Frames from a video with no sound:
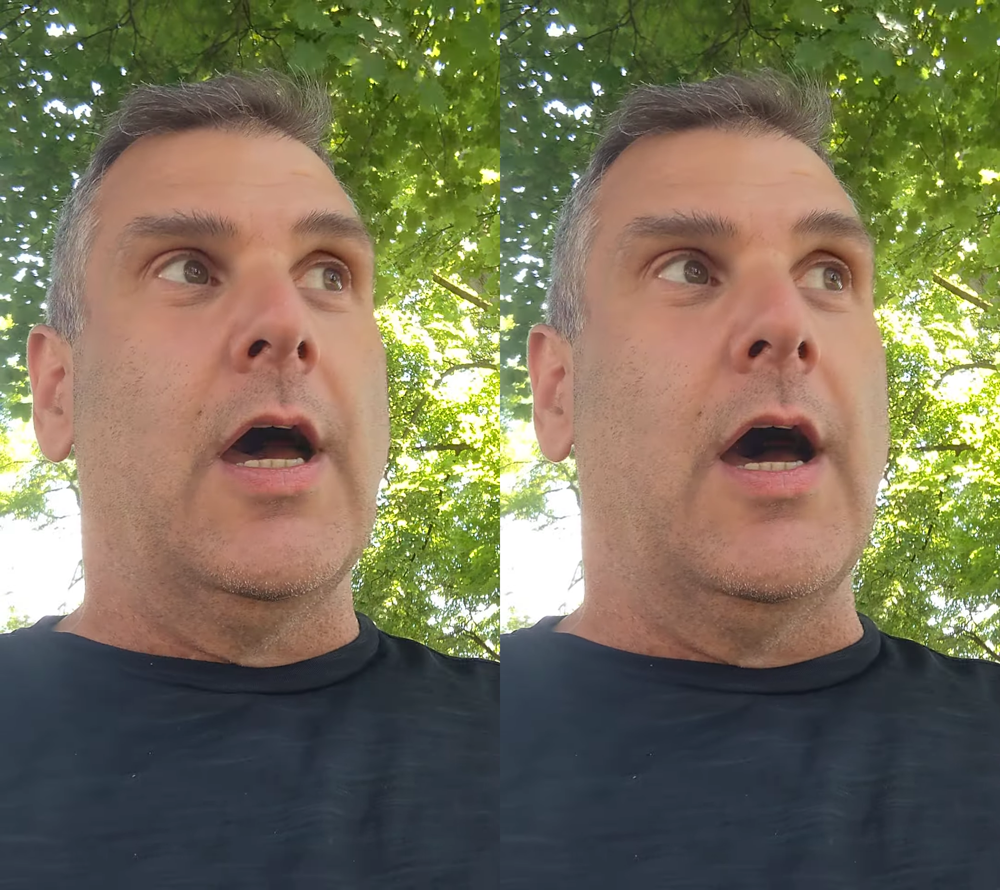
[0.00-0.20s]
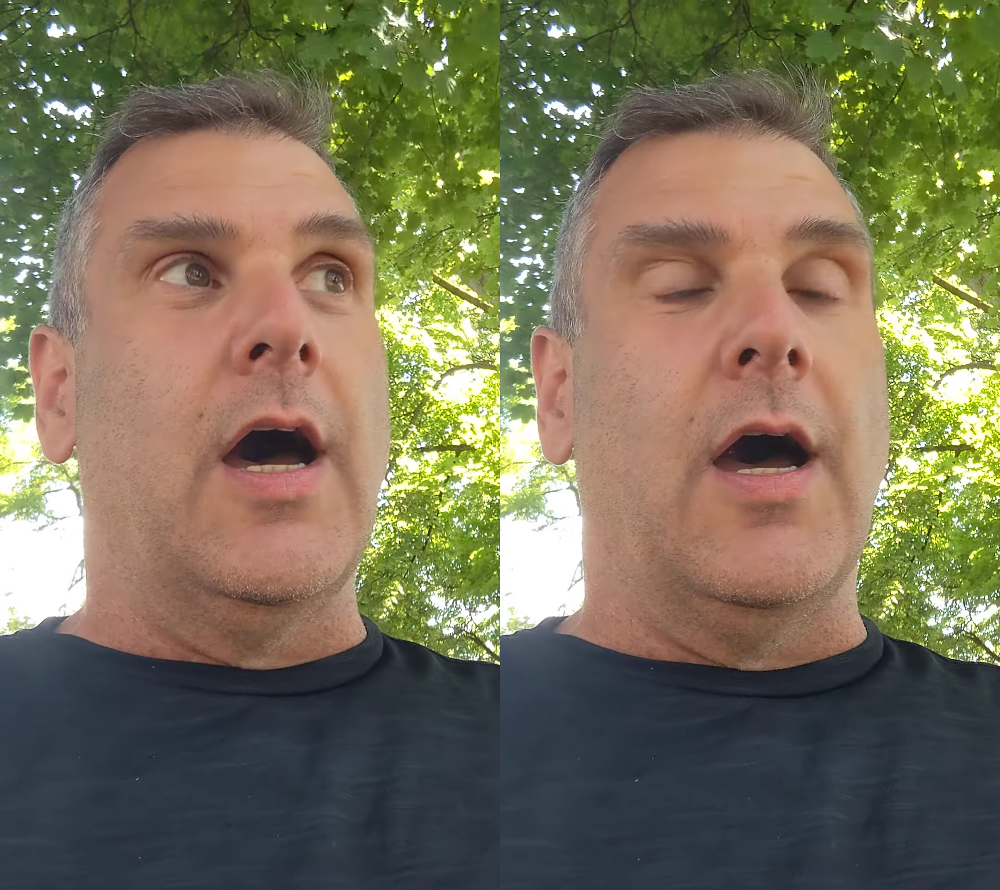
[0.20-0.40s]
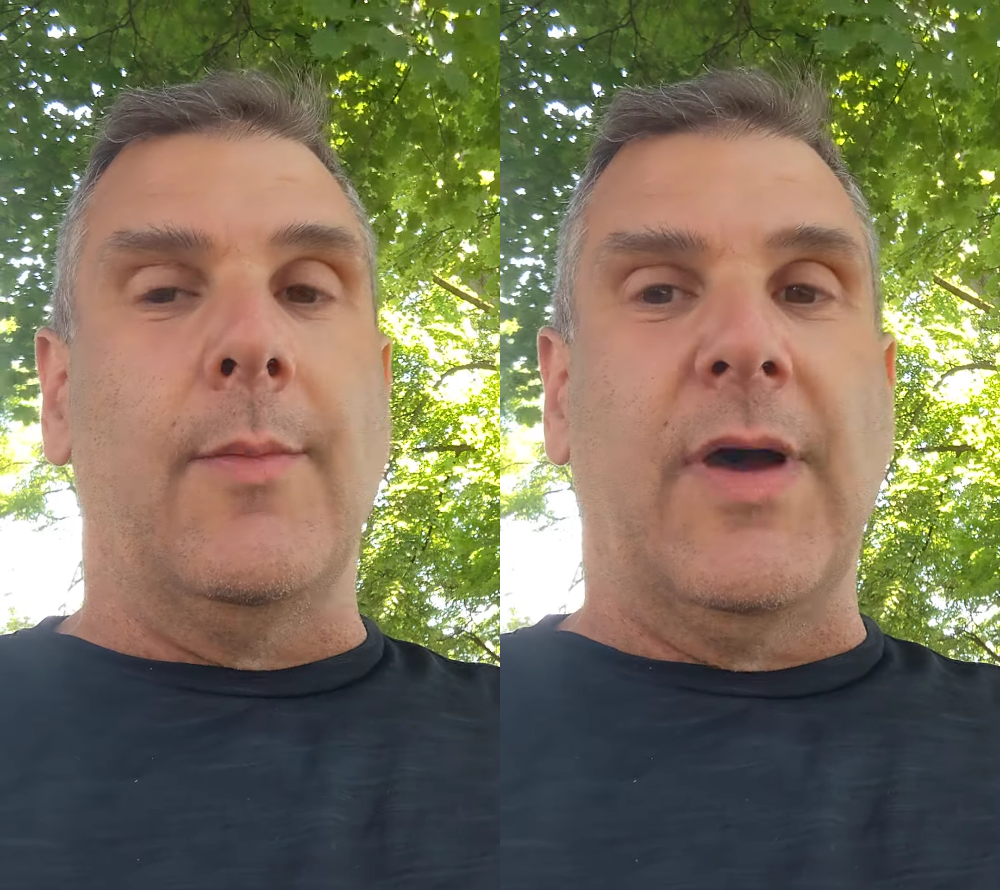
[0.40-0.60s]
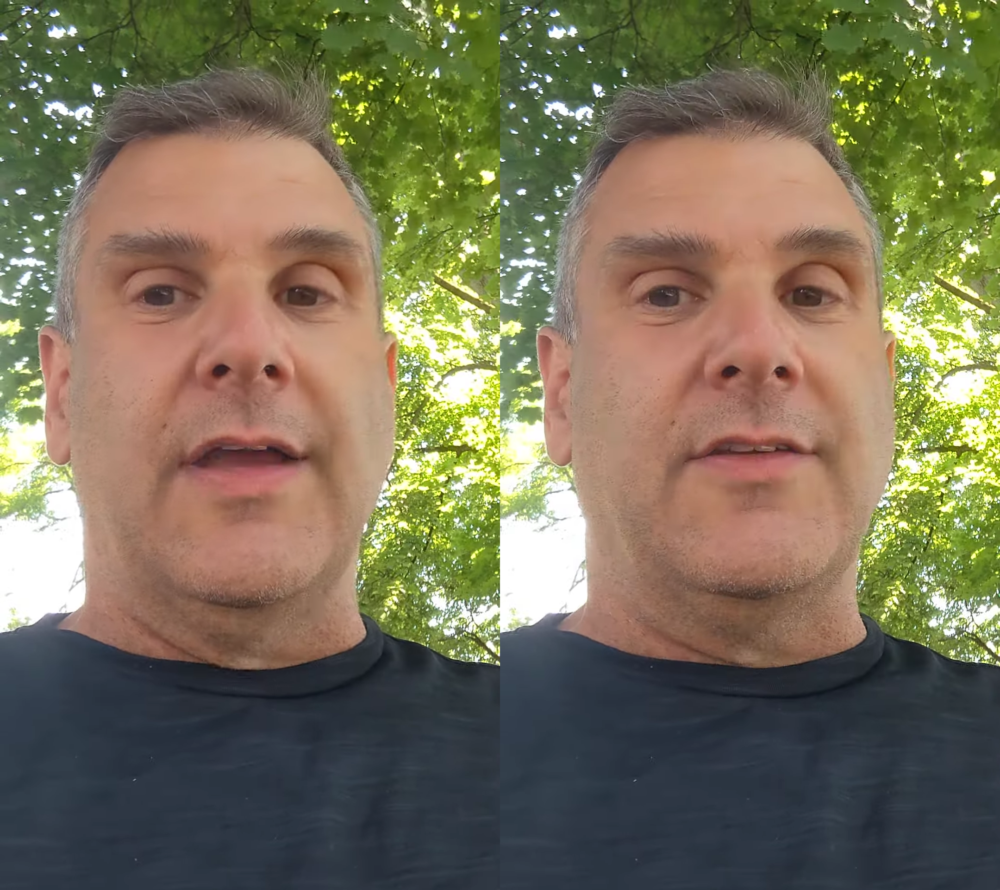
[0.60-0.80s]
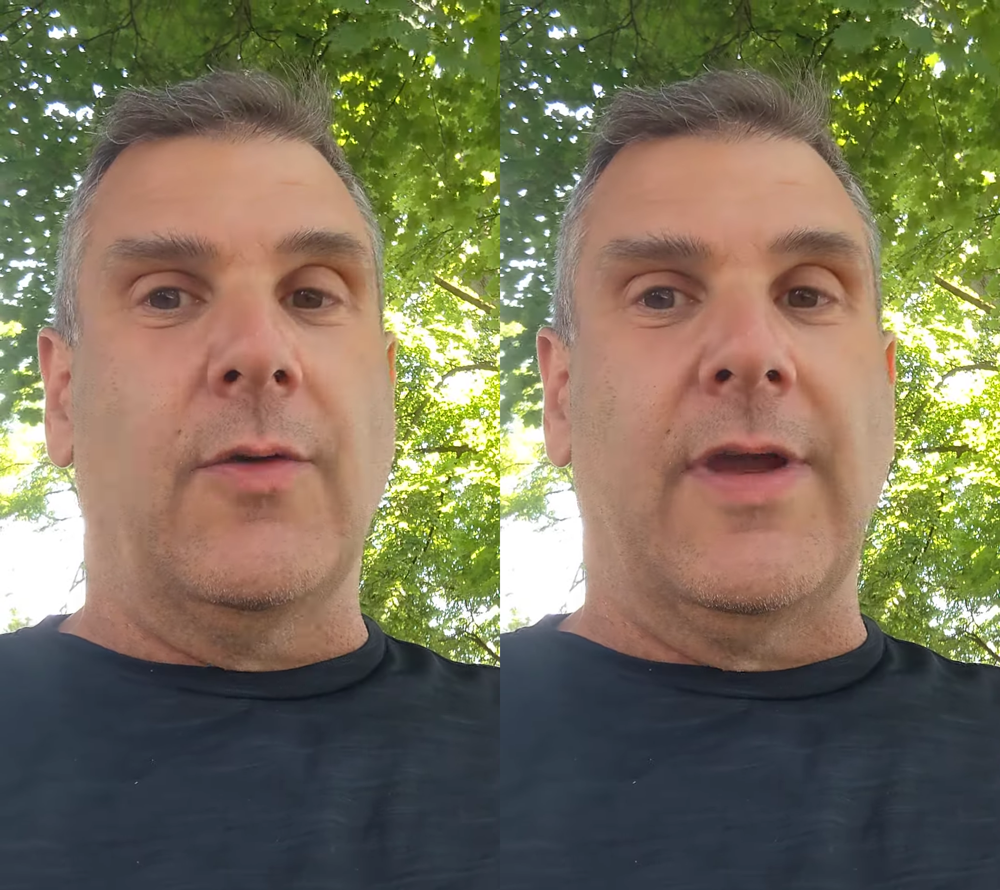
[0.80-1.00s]

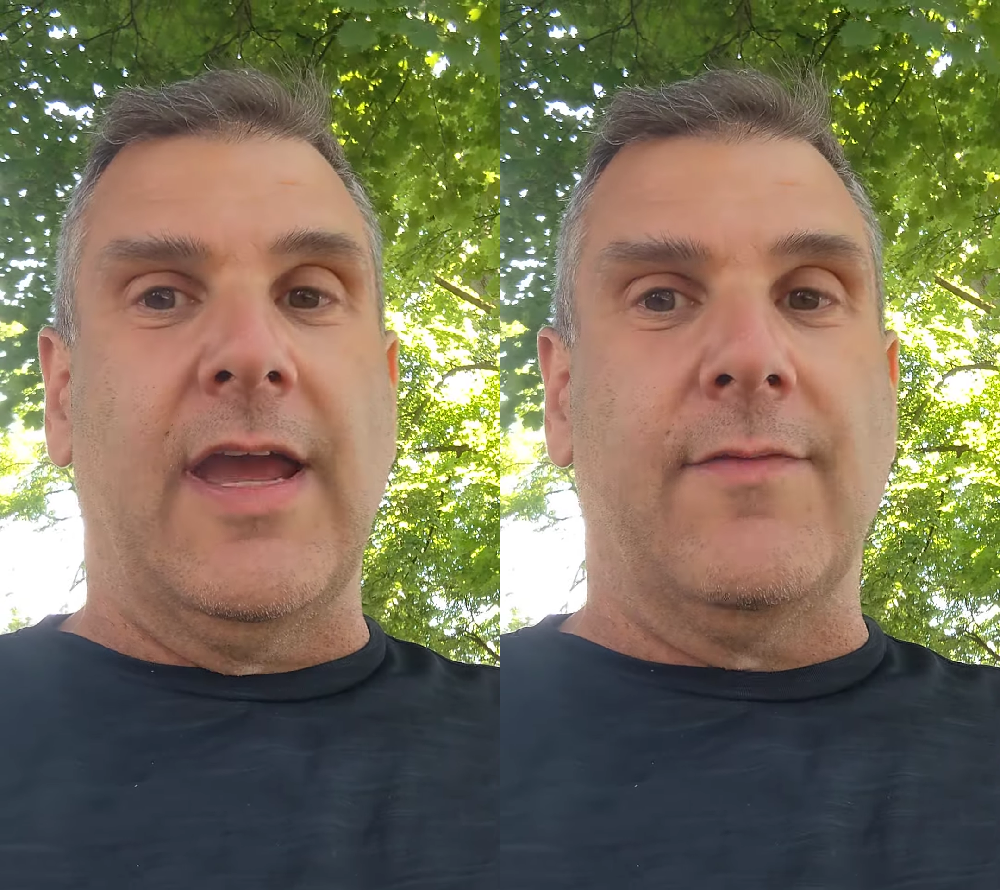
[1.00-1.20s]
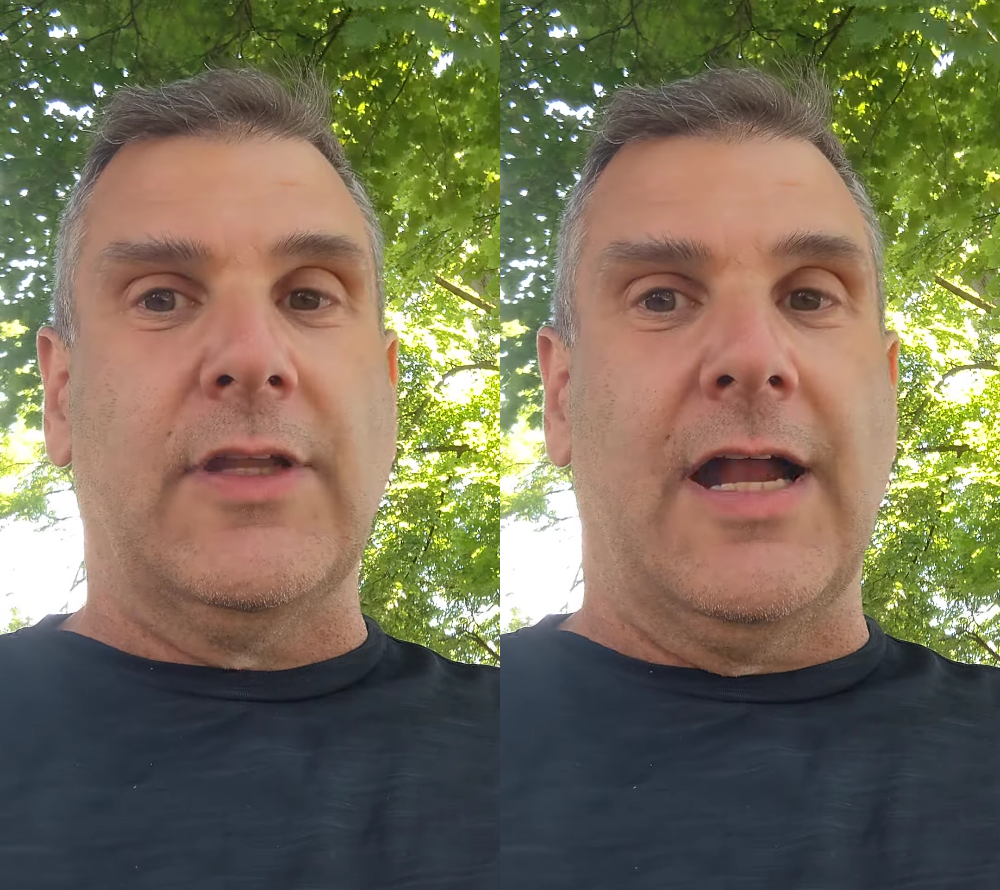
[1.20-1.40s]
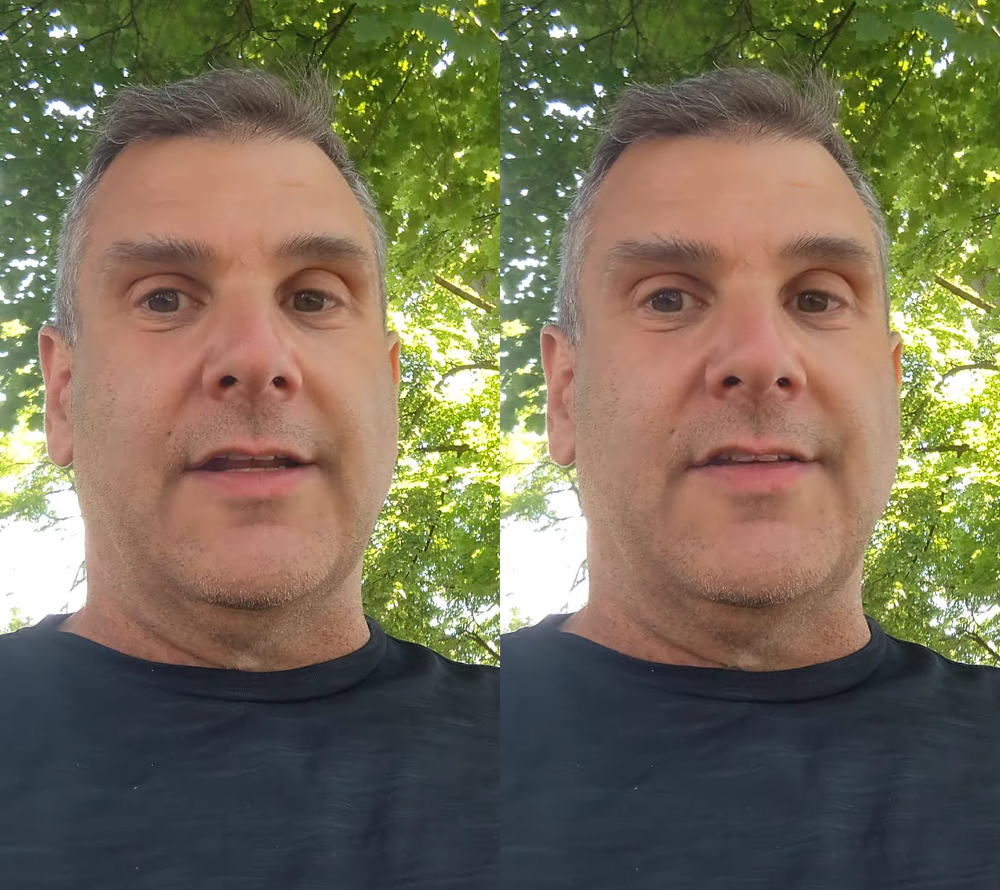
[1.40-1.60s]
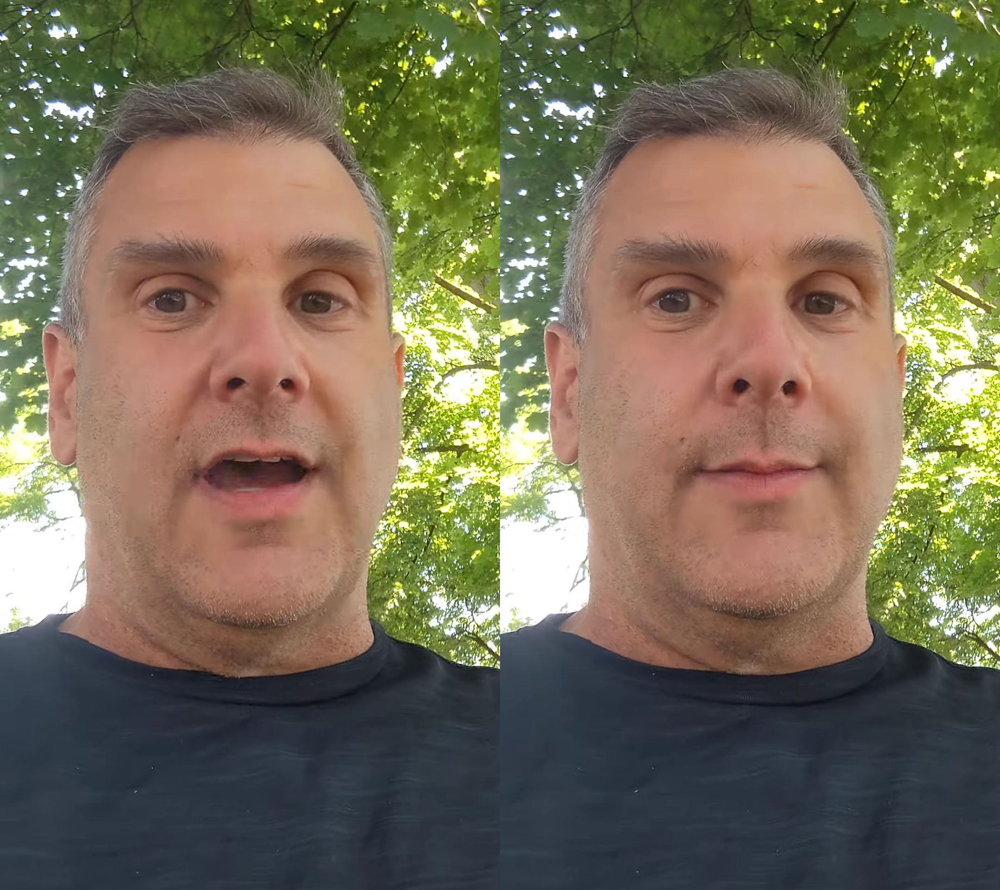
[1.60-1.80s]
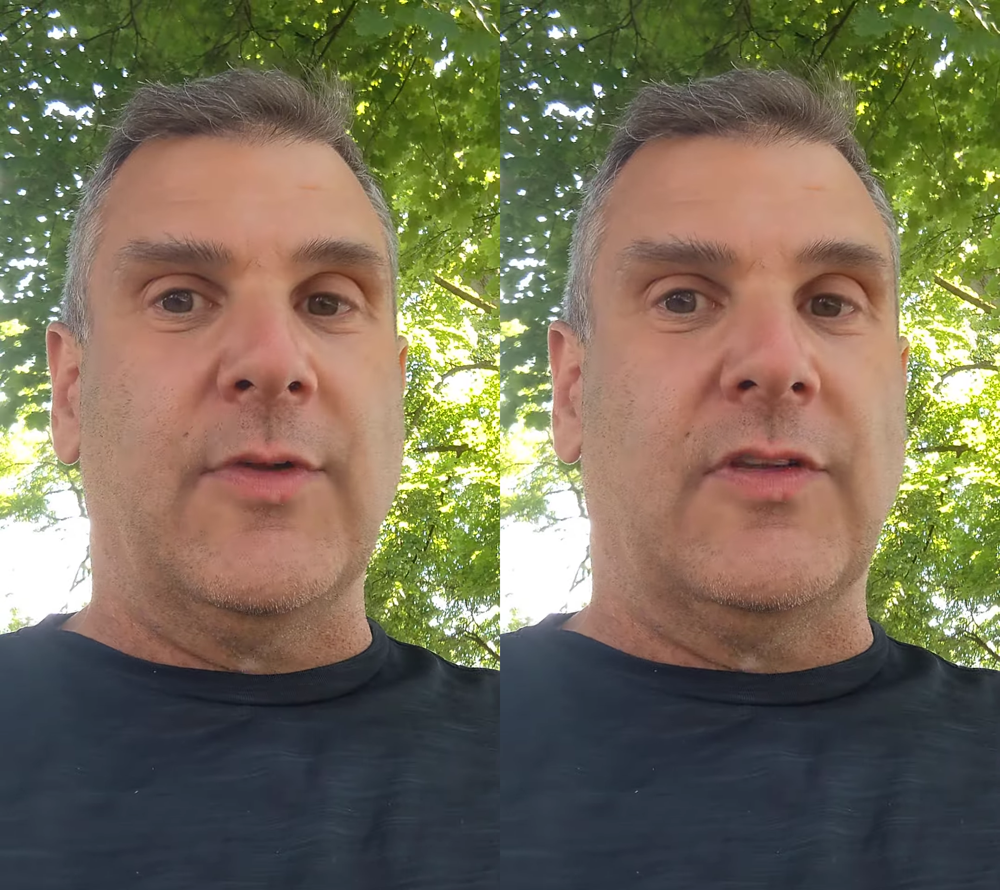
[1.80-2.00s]
I don't have a lot of time